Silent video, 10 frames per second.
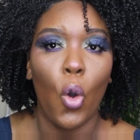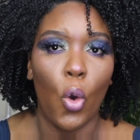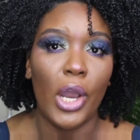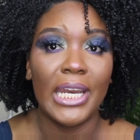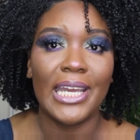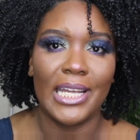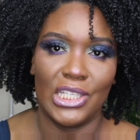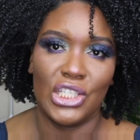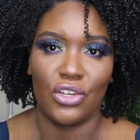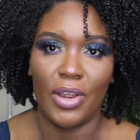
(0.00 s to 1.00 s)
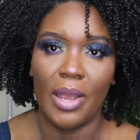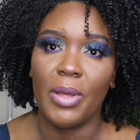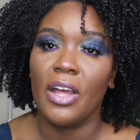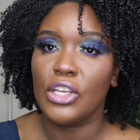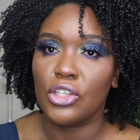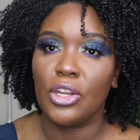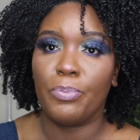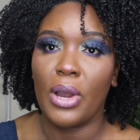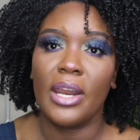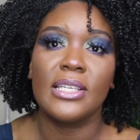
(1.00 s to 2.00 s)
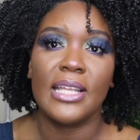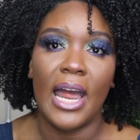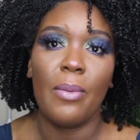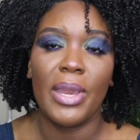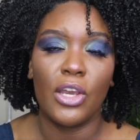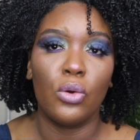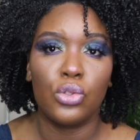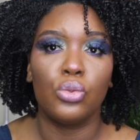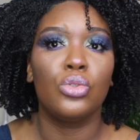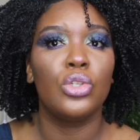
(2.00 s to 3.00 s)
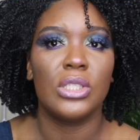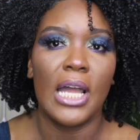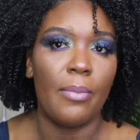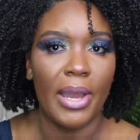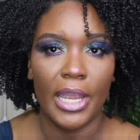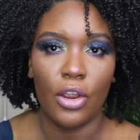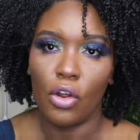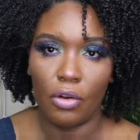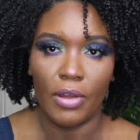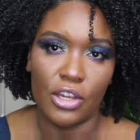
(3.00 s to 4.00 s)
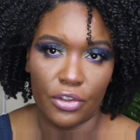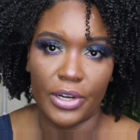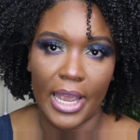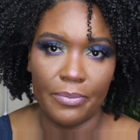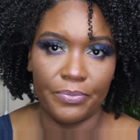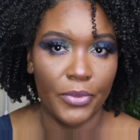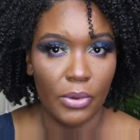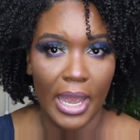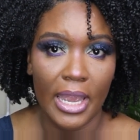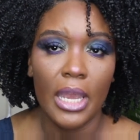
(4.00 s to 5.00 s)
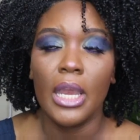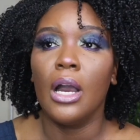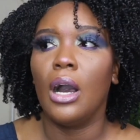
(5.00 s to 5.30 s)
on Instagram. These are the products that I may go to to style my hair on a regular day, okay?